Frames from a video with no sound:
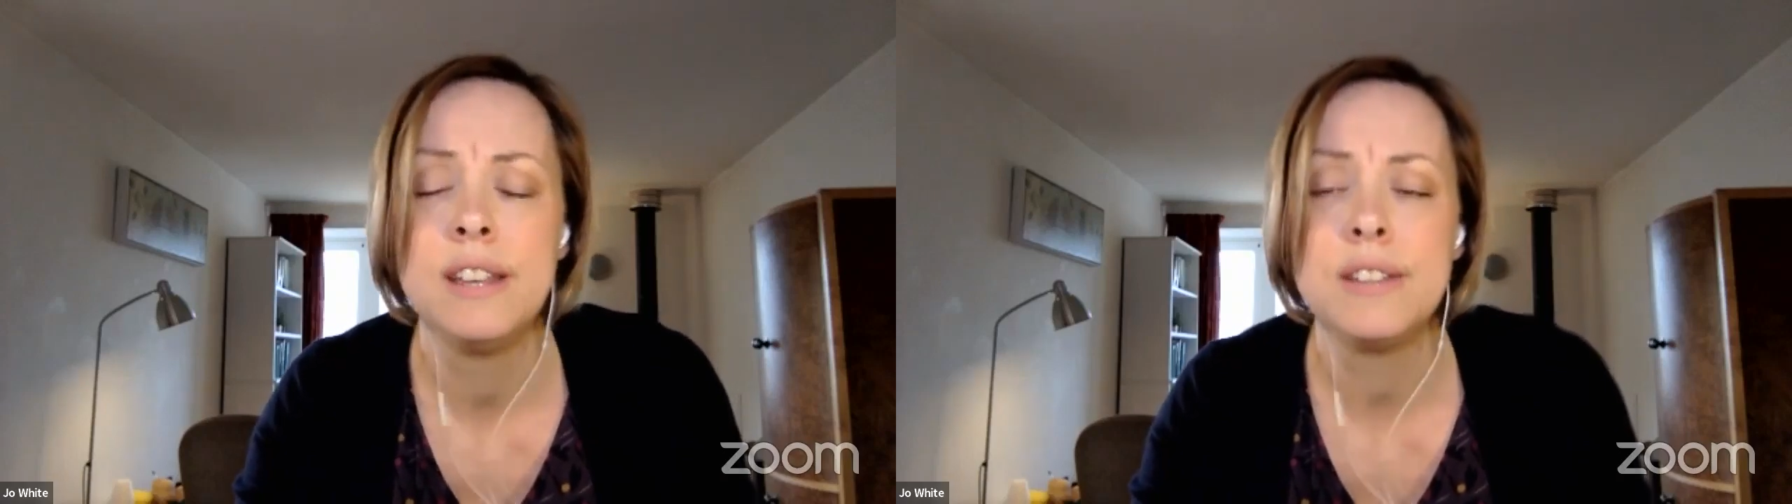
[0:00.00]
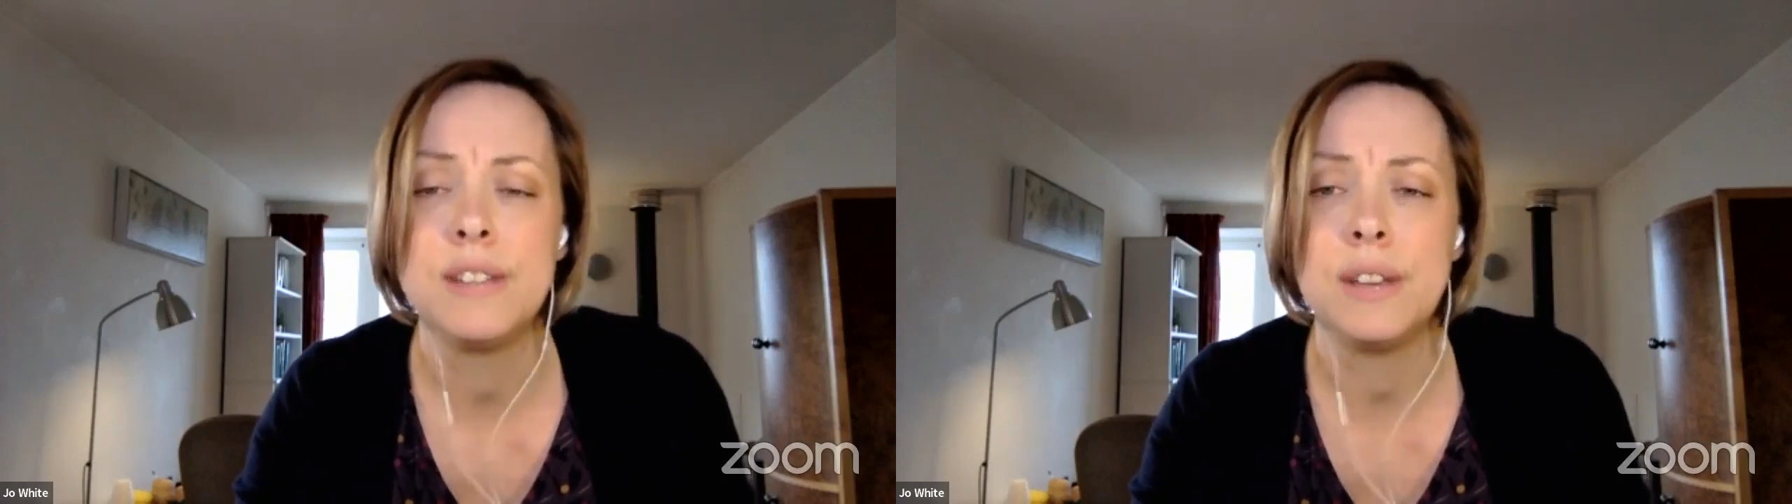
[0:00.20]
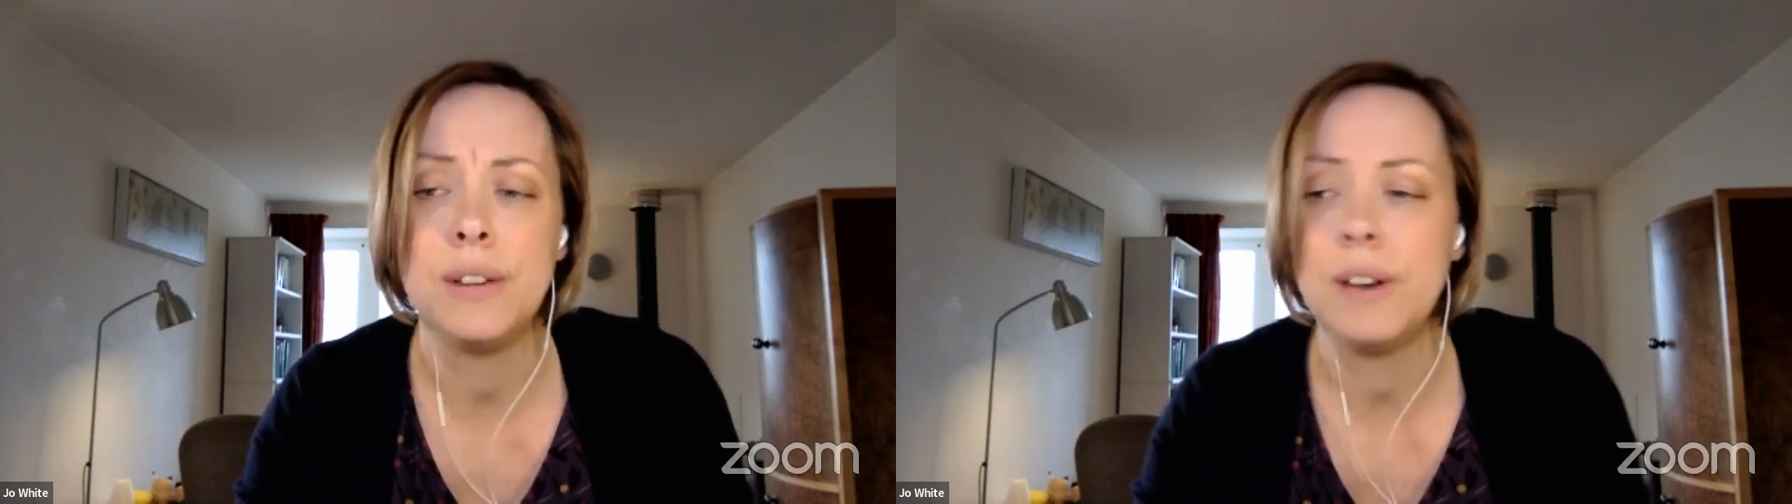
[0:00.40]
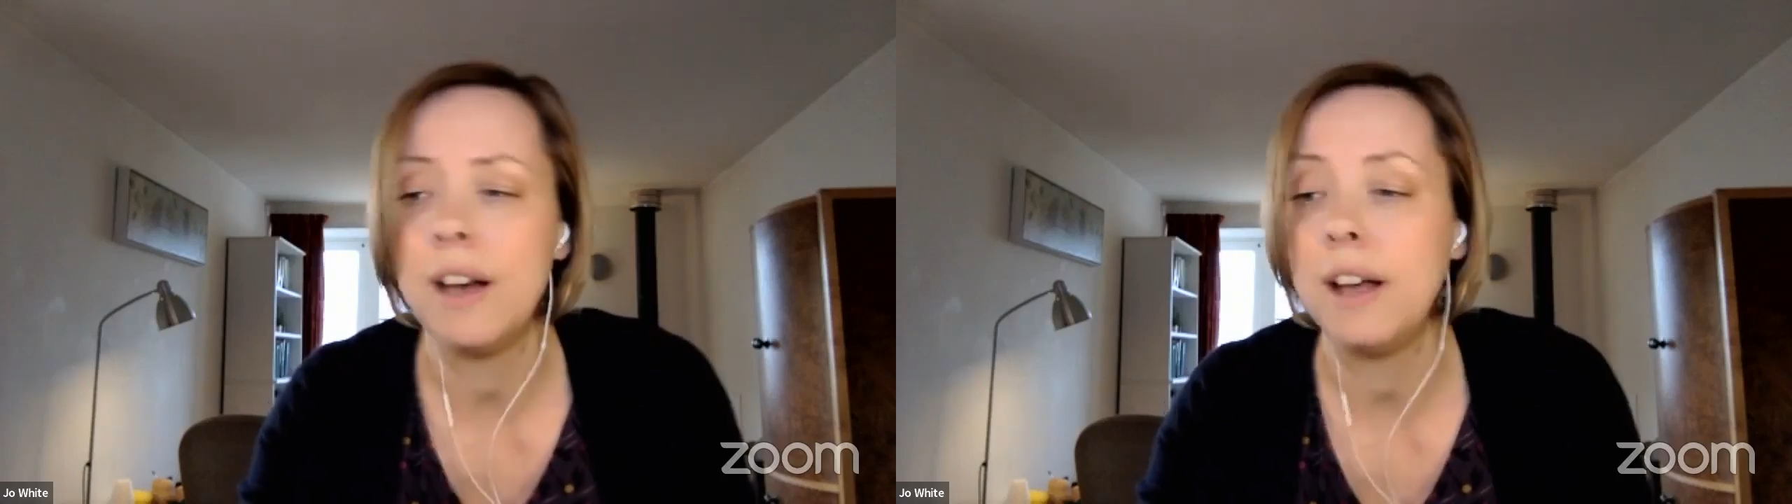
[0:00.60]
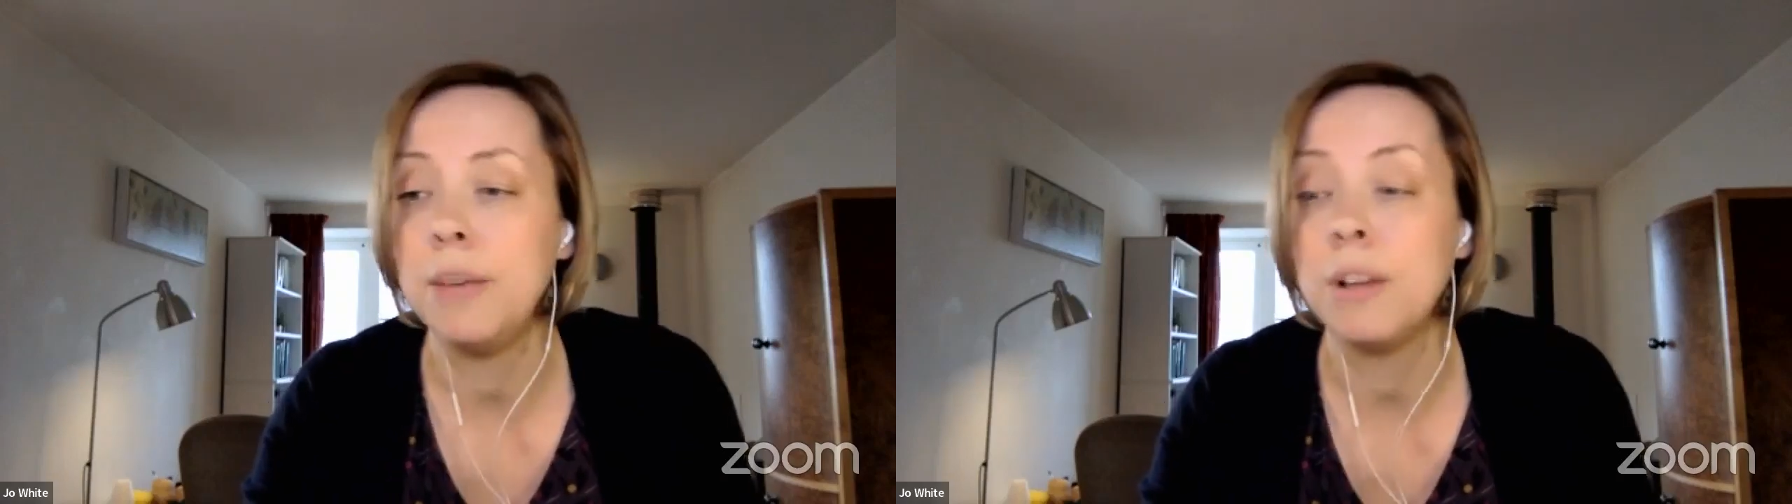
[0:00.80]
So
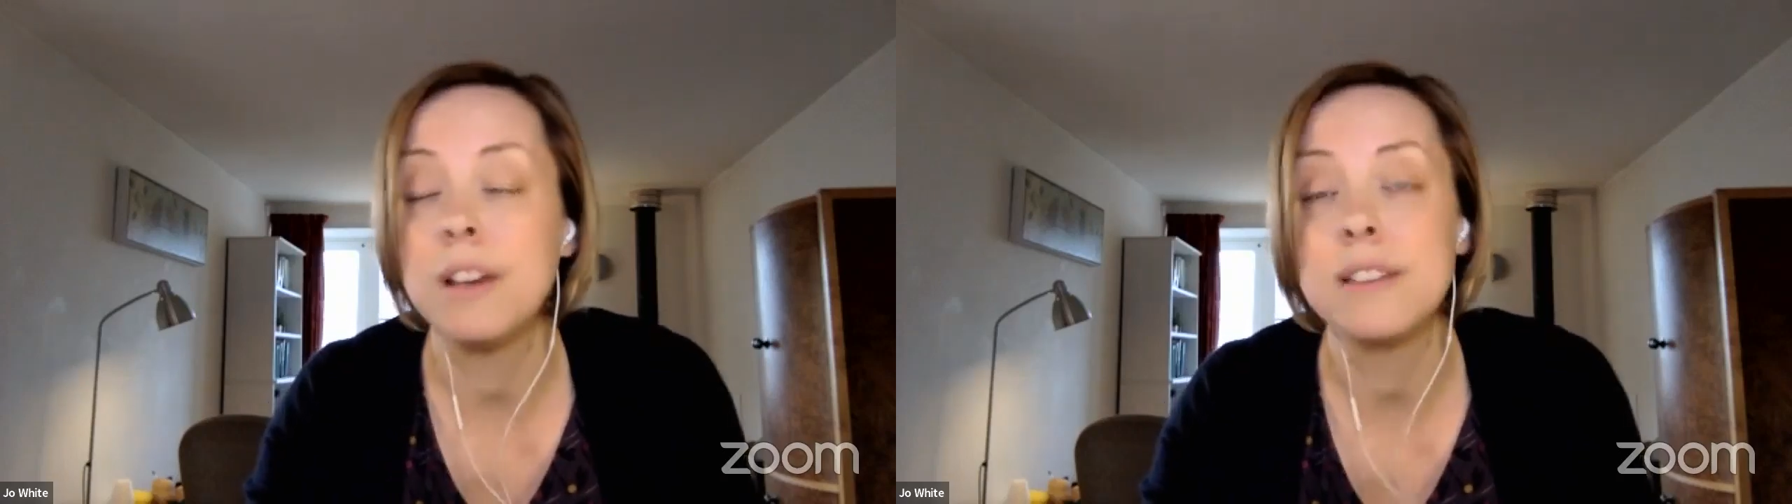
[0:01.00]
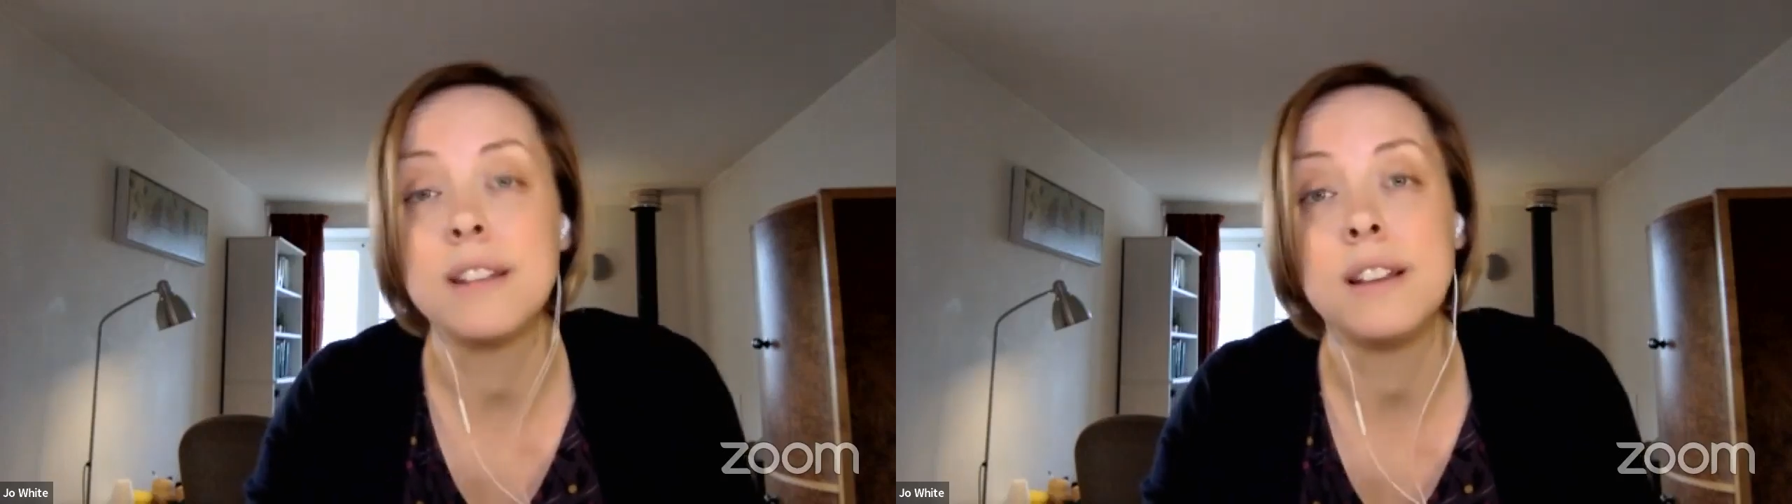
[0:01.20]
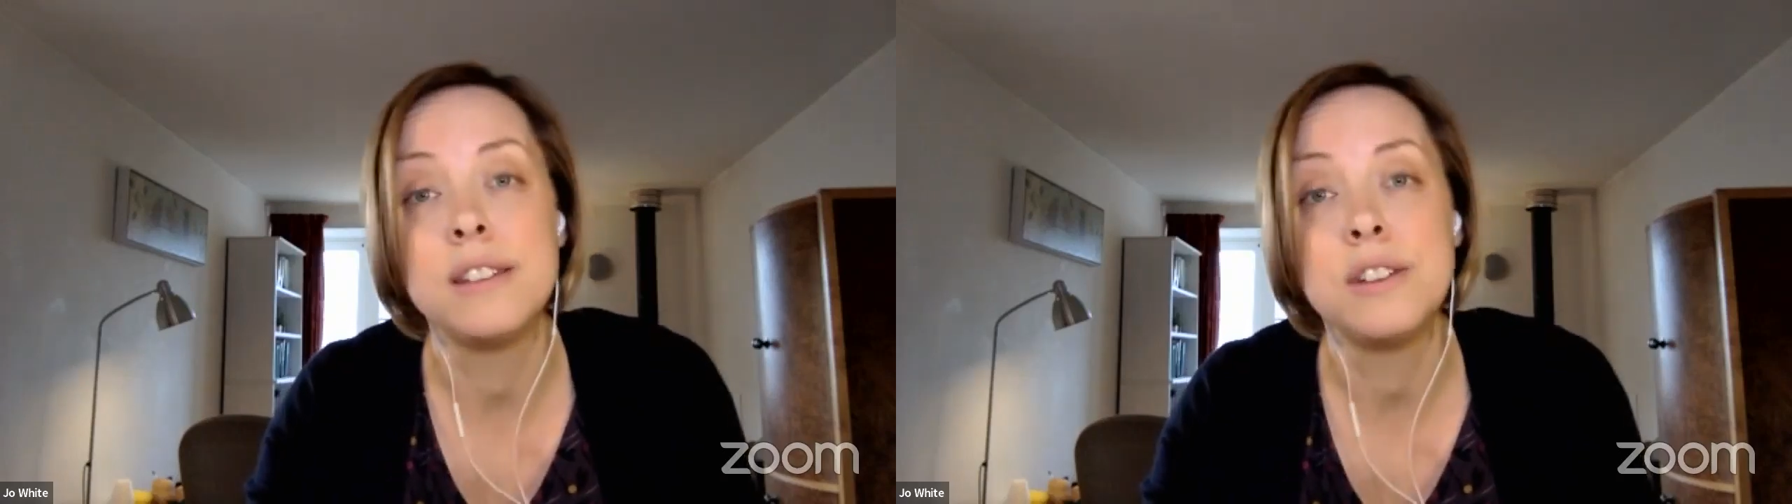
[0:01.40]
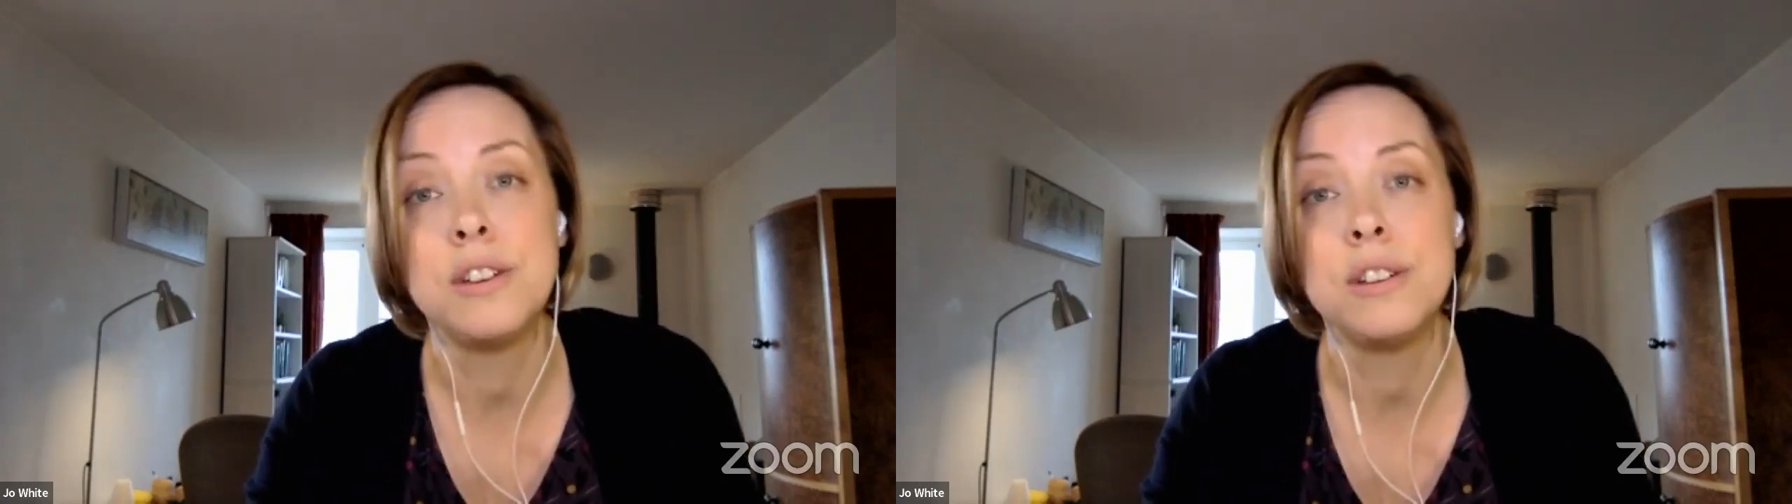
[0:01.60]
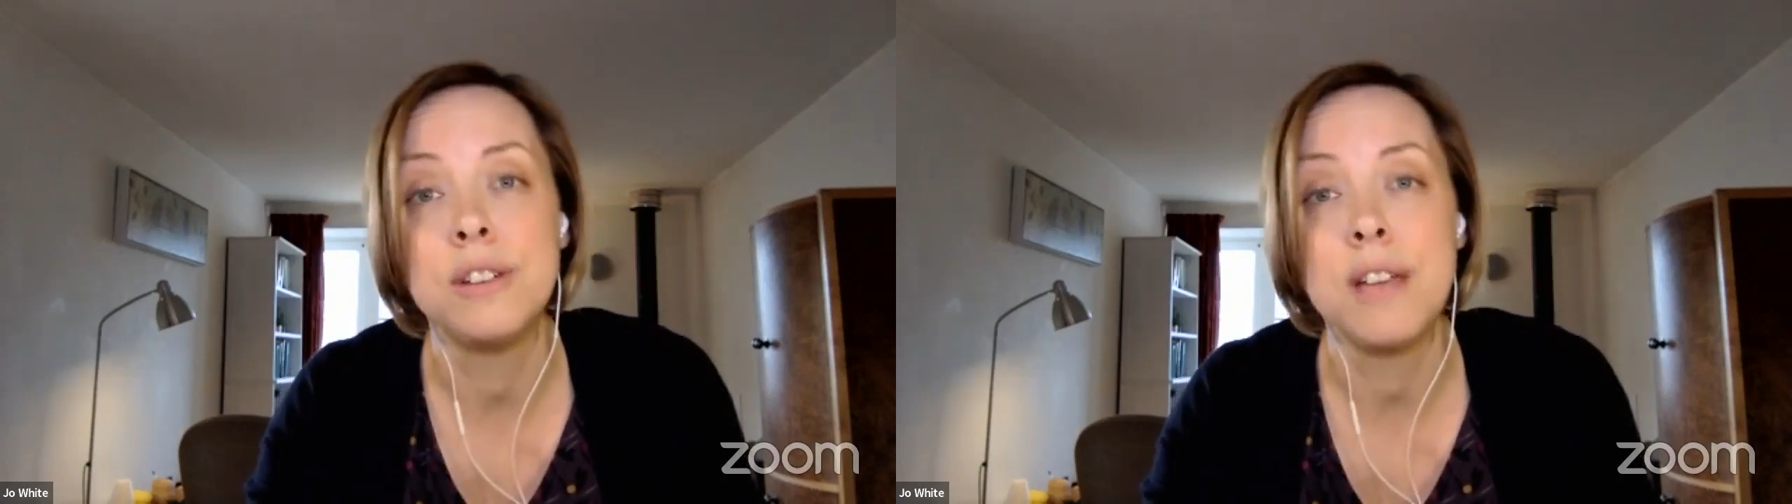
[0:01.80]
I will ask clients to